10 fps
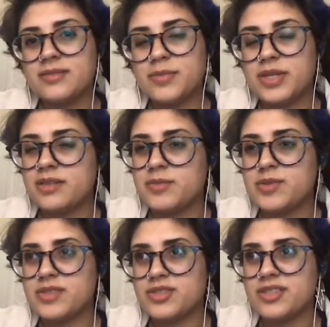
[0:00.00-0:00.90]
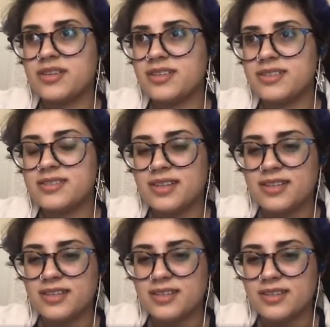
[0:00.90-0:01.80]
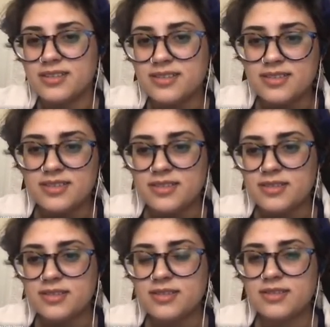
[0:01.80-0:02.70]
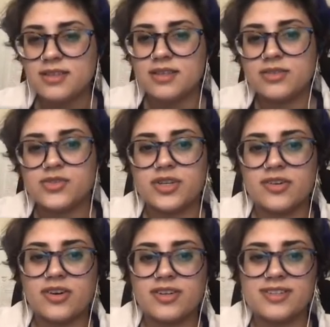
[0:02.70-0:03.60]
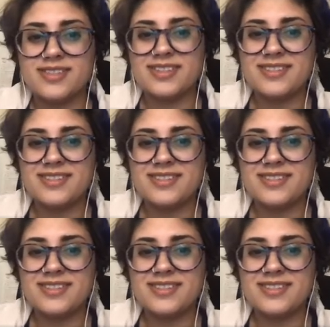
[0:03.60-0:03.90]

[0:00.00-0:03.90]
but a musician artist, not like a illustrator artist.